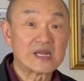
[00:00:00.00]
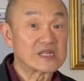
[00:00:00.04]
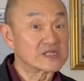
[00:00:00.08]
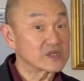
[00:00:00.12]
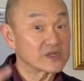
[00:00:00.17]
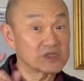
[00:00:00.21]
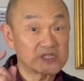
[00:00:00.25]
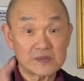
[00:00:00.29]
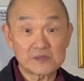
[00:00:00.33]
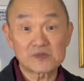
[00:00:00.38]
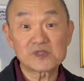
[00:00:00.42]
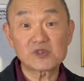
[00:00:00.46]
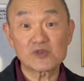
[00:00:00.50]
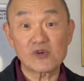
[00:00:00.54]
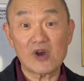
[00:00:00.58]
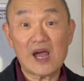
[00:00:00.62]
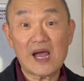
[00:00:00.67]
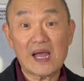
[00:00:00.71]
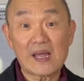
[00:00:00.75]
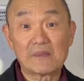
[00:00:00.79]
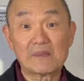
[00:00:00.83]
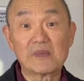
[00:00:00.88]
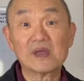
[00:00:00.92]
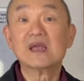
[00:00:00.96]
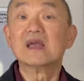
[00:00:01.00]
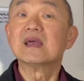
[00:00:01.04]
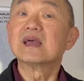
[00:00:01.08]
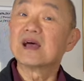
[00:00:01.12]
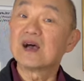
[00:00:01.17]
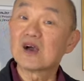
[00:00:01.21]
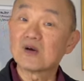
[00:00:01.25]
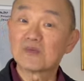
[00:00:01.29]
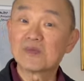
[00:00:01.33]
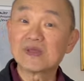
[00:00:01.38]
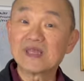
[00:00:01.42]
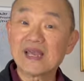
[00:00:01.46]
So subscribe,
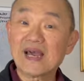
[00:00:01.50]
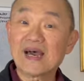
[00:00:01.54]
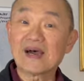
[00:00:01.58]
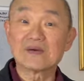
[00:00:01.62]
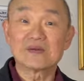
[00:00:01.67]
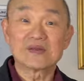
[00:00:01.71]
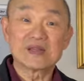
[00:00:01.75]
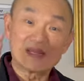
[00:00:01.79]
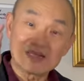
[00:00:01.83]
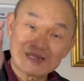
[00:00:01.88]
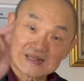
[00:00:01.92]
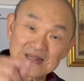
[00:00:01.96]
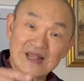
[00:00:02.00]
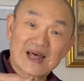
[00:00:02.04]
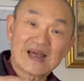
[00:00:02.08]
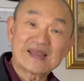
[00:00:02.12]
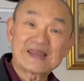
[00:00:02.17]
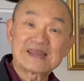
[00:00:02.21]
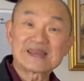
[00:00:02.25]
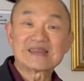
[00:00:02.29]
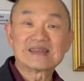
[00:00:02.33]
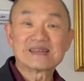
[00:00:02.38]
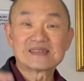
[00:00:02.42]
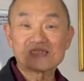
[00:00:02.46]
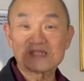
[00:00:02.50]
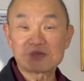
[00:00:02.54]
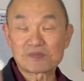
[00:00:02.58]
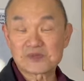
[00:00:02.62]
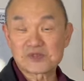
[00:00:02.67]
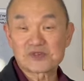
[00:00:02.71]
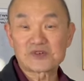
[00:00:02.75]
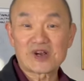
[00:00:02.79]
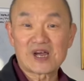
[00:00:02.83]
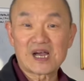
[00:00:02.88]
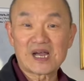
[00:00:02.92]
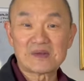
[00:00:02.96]
help me out, like and
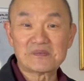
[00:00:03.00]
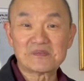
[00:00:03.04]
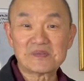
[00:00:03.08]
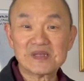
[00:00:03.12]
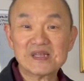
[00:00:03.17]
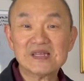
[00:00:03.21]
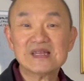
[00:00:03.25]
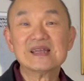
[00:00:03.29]
subscribe.